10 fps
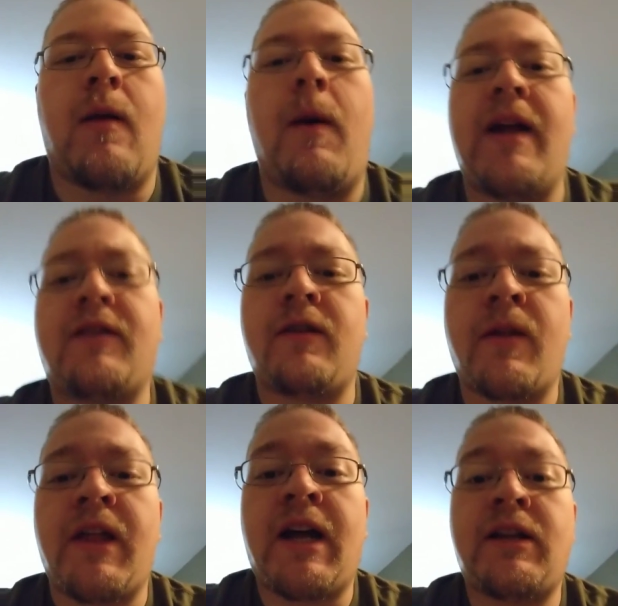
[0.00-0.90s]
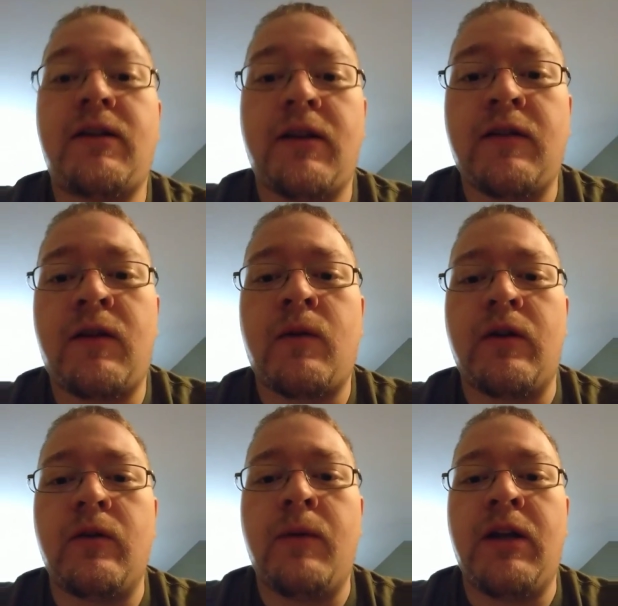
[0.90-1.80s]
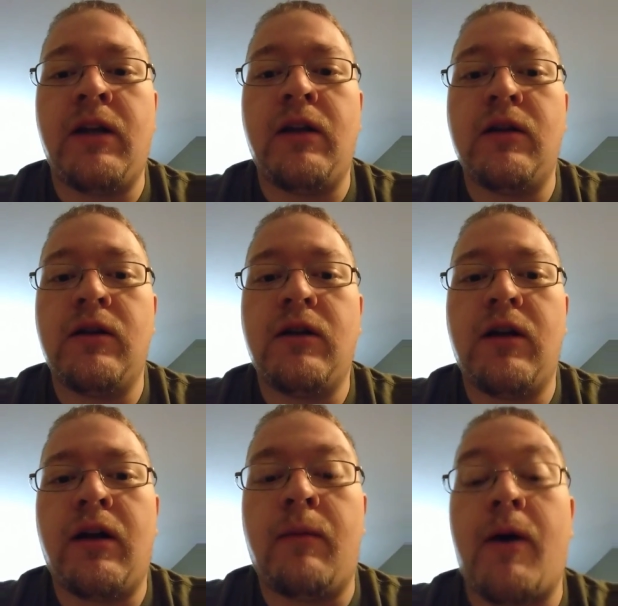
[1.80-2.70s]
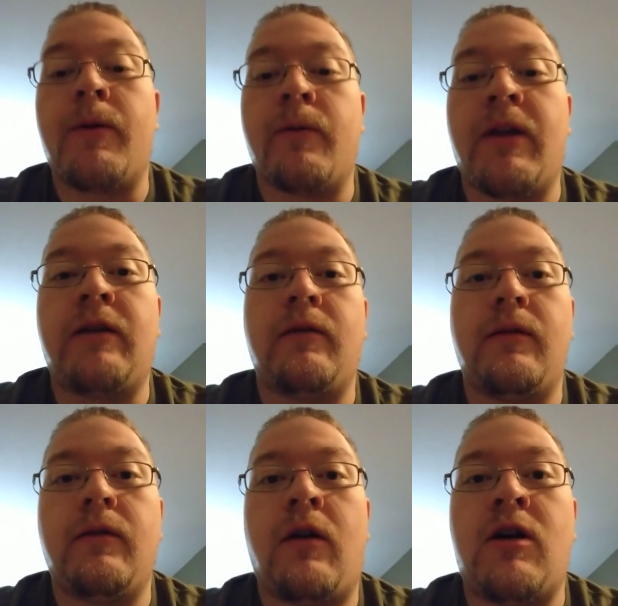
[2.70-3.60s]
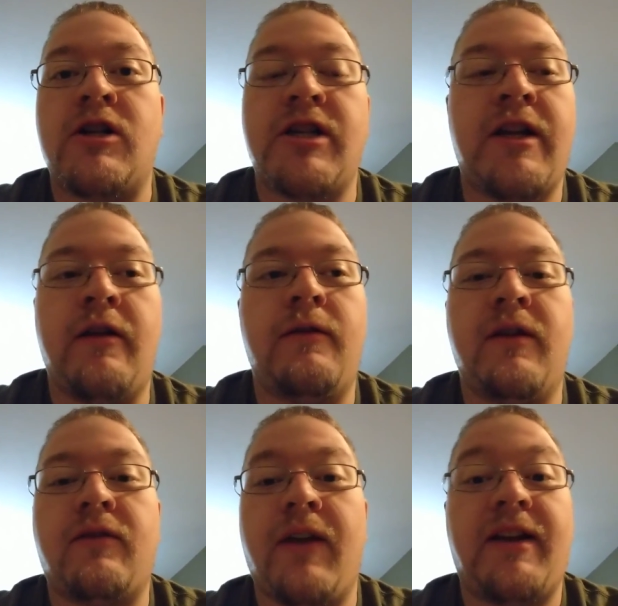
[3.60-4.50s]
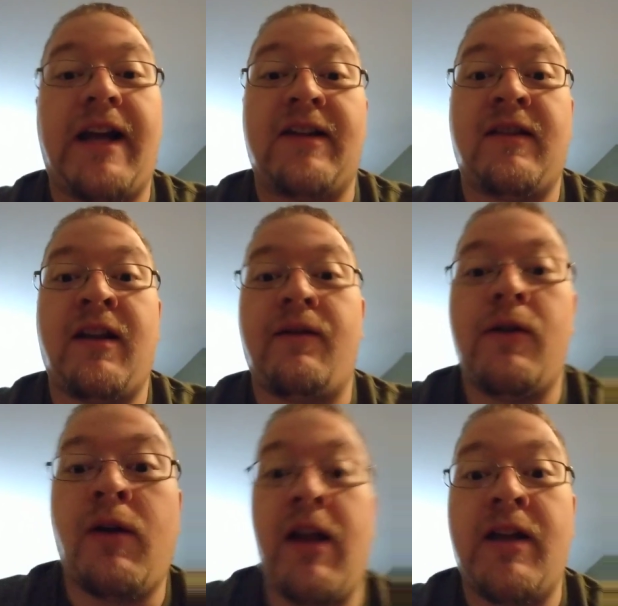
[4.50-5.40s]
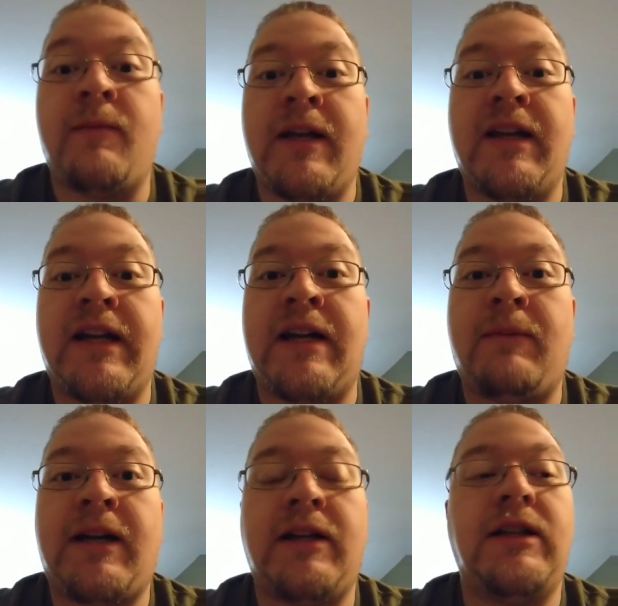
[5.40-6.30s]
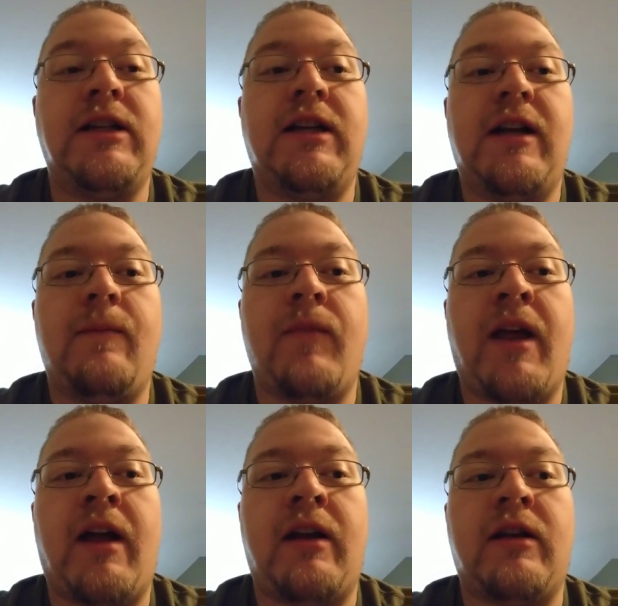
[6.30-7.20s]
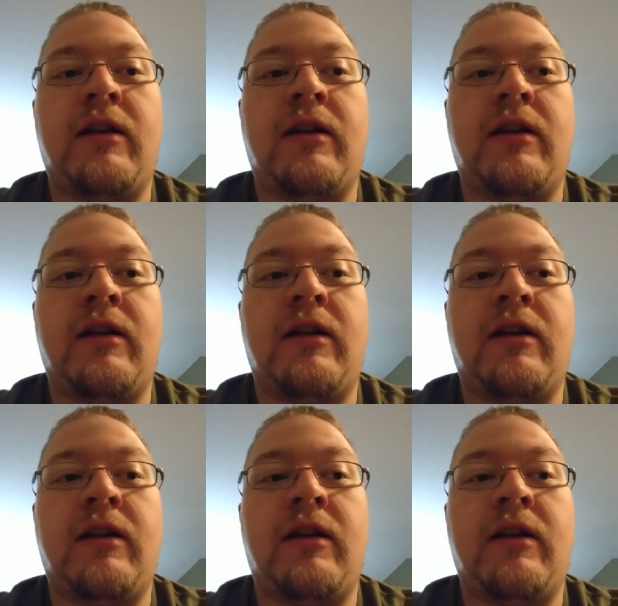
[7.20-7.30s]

my answer to that is going to be, other than Anshi, who is fantastic if you get him into combat, that